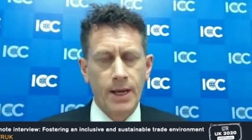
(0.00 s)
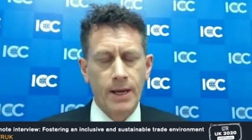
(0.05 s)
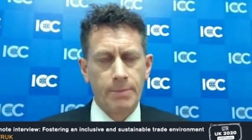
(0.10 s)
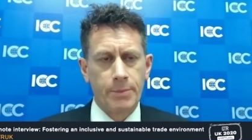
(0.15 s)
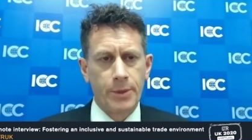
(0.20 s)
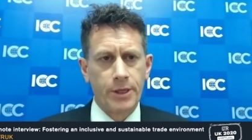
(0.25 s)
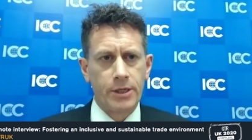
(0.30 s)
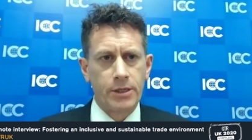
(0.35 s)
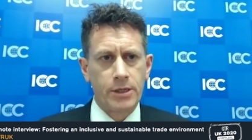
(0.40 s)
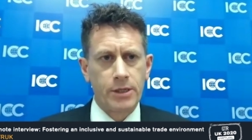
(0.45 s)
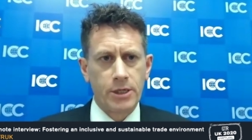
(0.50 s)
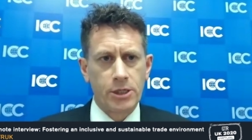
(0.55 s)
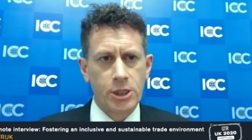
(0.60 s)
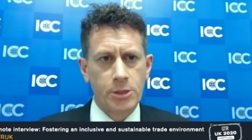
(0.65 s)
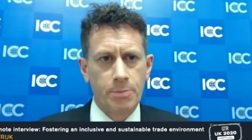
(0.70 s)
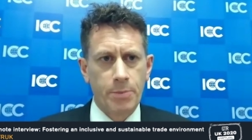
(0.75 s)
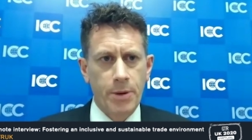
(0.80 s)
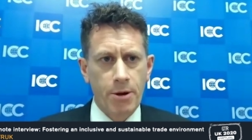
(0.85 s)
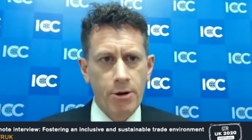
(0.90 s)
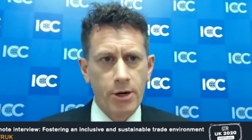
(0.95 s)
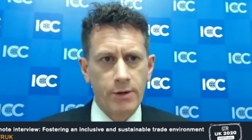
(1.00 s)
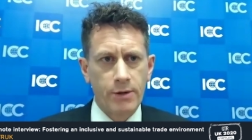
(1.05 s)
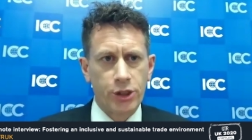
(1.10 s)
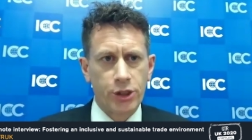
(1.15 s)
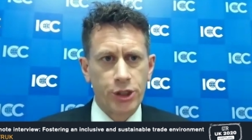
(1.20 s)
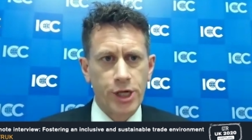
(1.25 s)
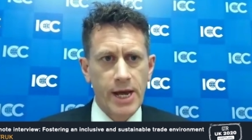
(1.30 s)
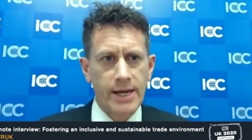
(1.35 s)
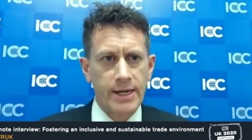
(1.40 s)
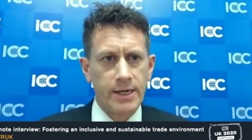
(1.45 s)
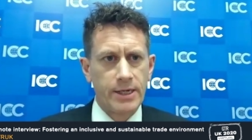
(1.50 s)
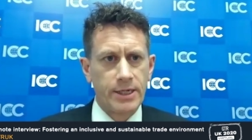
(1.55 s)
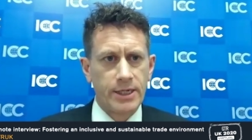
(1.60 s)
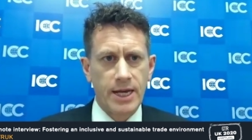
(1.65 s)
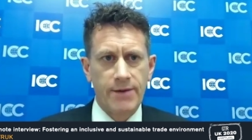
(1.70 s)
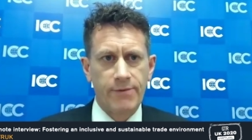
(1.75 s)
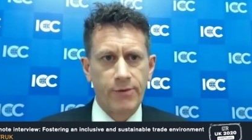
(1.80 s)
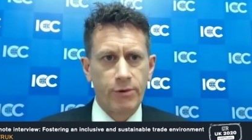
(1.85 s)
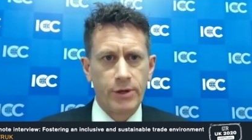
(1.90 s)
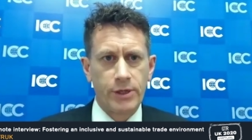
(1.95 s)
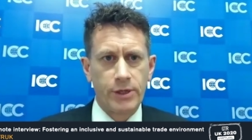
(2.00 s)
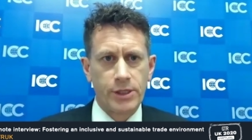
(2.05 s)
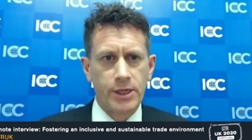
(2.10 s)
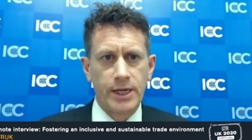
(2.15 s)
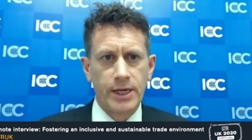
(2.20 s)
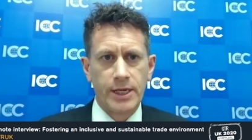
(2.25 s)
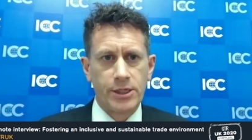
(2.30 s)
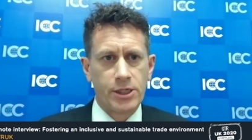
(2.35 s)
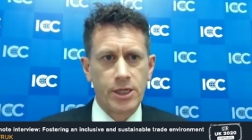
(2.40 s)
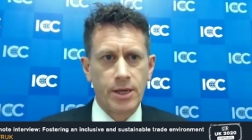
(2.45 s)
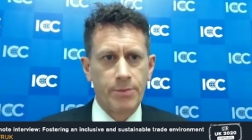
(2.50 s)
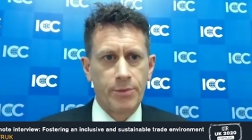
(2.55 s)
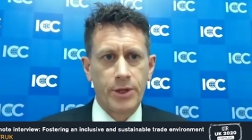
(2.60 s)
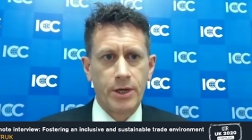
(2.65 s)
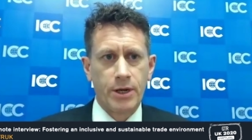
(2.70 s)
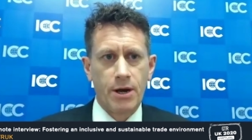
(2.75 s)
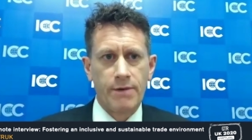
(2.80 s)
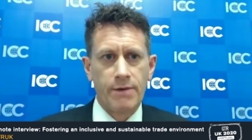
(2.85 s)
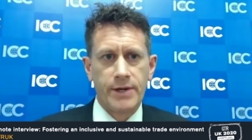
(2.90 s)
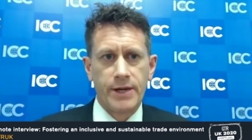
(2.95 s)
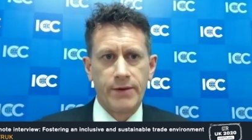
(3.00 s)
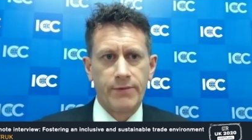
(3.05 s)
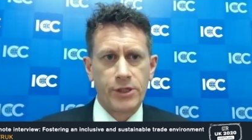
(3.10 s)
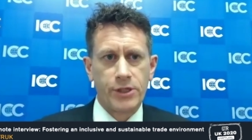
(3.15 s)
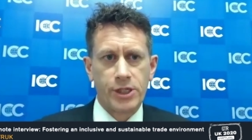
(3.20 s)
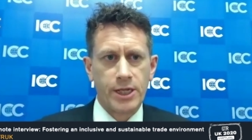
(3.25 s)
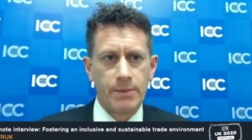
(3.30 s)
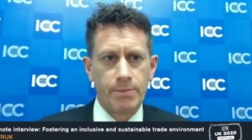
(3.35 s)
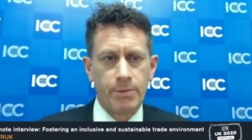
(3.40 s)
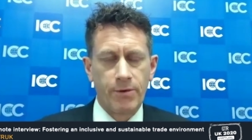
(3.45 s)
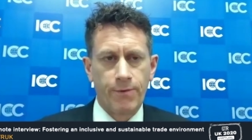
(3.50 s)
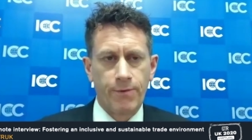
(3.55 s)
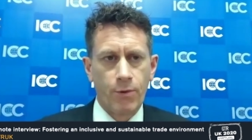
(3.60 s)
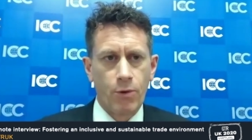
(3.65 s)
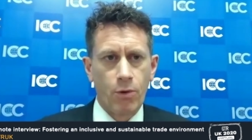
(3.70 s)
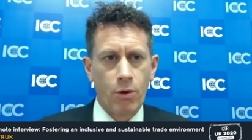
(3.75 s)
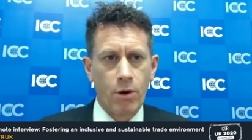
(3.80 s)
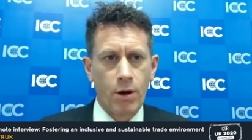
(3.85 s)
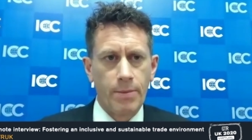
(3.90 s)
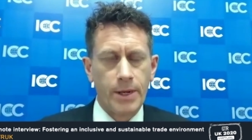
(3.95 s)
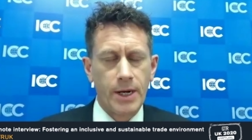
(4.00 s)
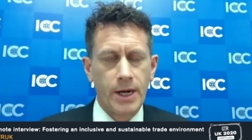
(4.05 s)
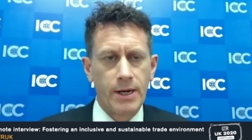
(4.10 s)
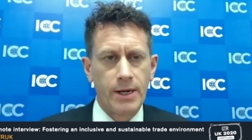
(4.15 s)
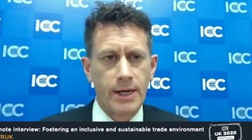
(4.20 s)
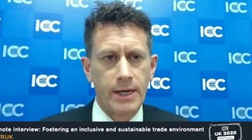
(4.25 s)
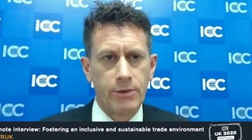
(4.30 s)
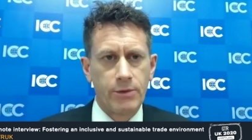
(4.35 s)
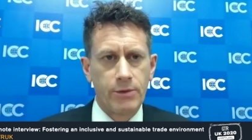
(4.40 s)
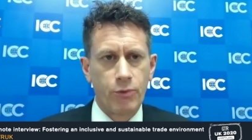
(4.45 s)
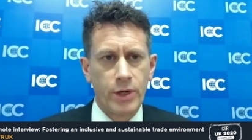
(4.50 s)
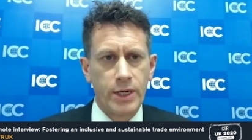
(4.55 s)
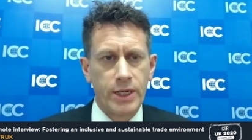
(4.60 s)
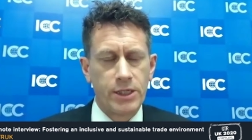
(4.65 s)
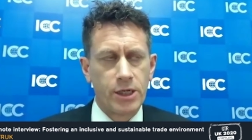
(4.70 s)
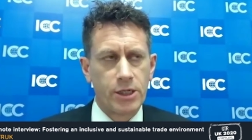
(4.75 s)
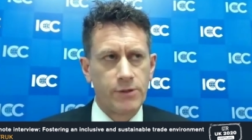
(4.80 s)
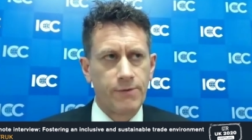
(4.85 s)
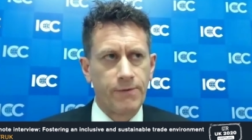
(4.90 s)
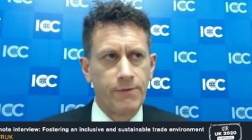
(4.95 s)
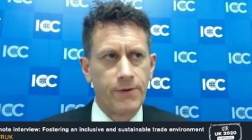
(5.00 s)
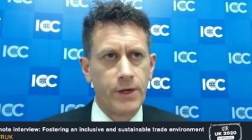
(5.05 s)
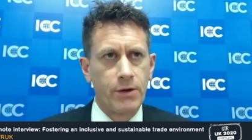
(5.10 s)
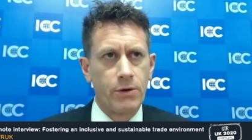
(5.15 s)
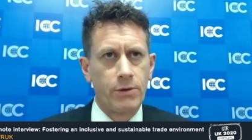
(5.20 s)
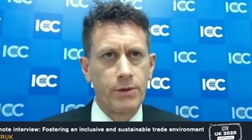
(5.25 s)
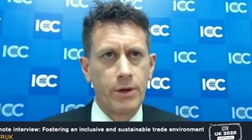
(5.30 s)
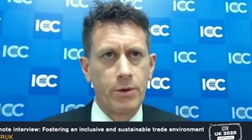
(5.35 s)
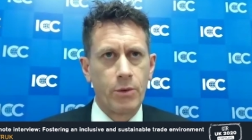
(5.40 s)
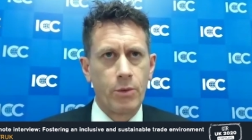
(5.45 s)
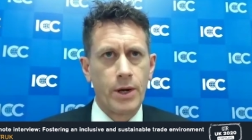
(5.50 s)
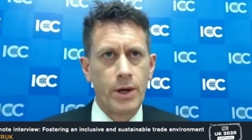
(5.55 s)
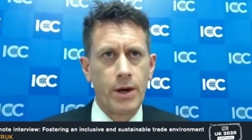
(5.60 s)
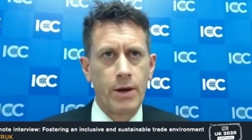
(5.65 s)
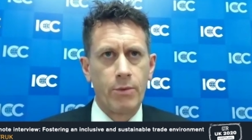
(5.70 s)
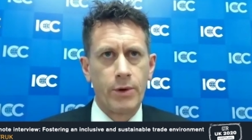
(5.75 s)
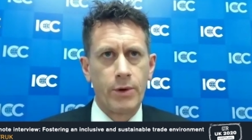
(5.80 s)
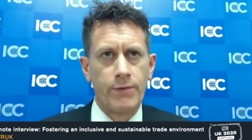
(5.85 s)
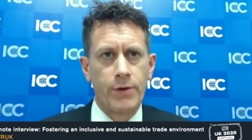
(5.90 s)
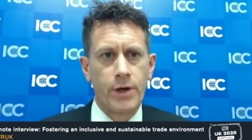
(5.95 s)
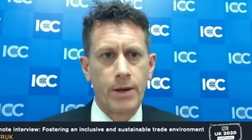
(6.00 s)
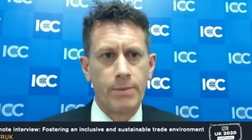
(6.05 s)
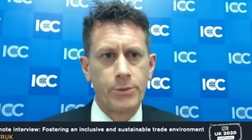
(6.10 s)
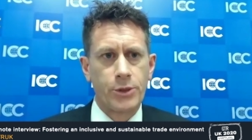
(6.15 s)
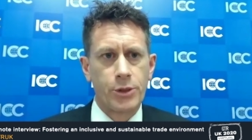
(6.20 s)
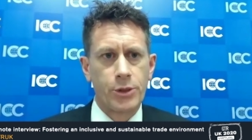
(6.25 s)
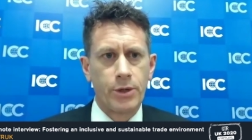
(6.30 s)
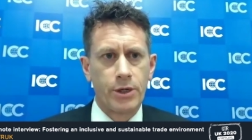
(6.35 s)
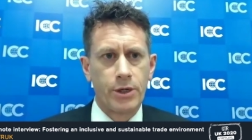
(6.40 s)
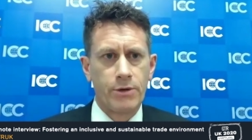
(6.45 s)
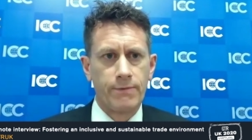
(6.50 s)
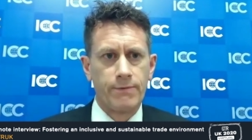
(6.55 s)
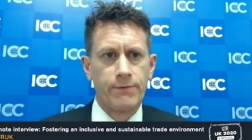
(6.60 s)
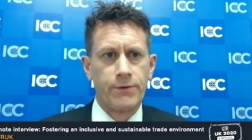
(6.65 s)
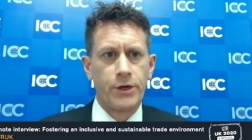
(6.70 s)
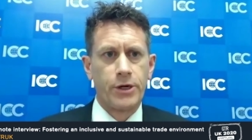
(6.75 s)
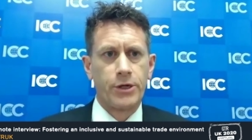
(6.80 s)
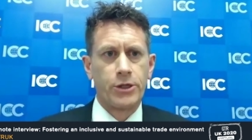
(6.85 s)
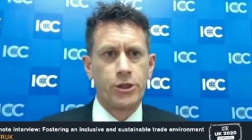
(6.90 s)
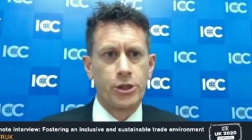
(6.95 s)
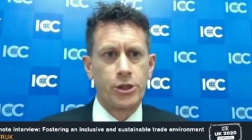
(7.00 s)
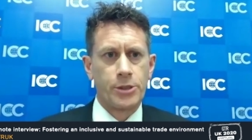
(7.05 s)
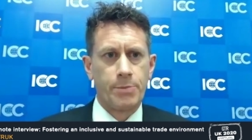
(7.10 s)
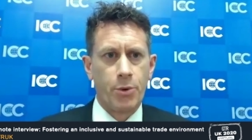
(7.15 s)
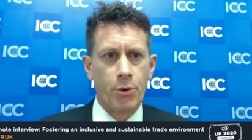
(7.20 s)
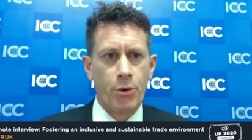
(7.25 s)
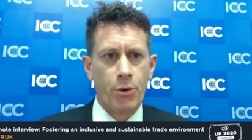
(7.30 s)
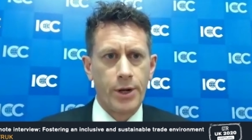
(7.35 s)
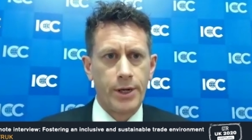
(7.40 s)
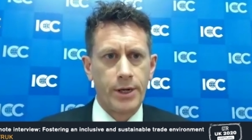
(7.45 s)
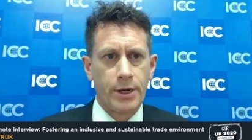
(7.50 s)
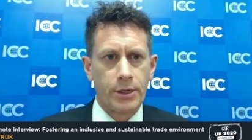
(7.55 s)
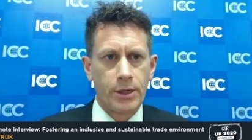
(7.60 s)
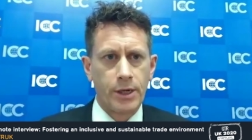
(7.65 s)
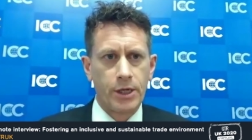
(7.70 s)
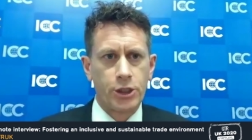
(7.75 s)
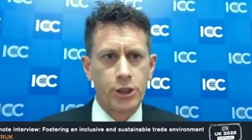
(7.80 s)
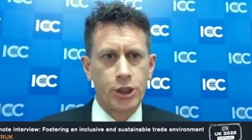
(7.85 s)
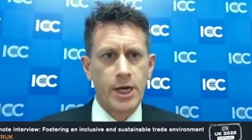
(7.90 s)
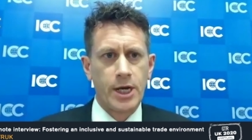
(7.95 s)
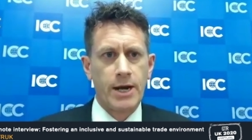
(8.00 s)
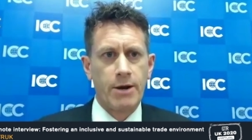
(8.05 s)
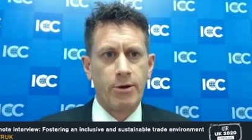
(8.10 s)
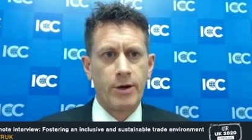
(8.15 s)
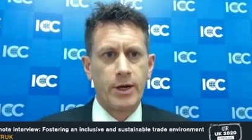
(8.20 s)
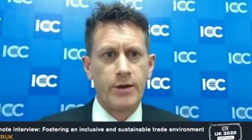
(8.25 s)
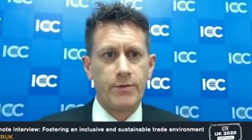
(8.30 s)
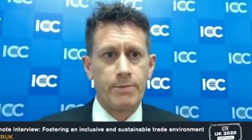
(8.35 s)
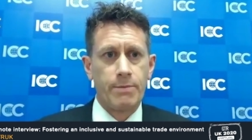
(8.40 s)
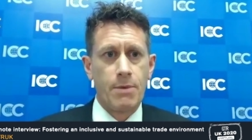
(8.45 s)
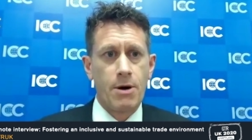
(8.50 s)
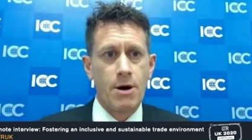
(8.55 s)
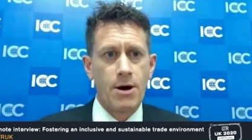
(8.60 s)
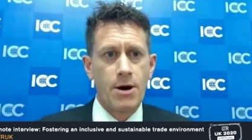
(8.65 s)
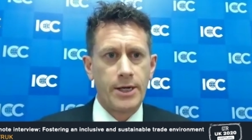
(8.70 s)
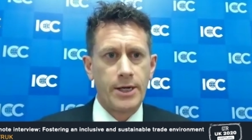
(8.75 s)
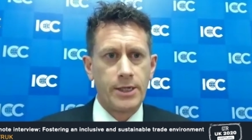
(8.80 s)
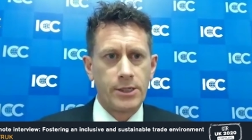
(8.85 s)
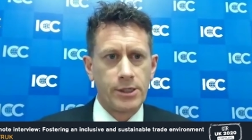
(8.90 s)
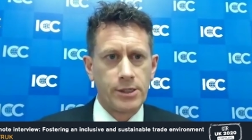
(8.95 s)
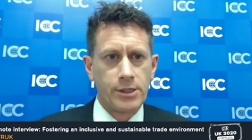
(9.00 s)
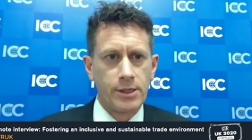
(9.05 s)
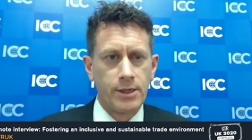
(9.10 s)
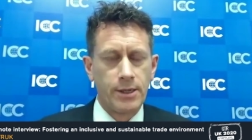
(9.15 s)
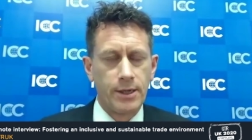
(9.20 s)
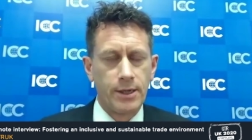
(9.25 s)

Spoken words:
But the spirit of shared endeavor is something I've never seen before. I mean, it really does feel that we've come to a convergence point, a sharing of minds.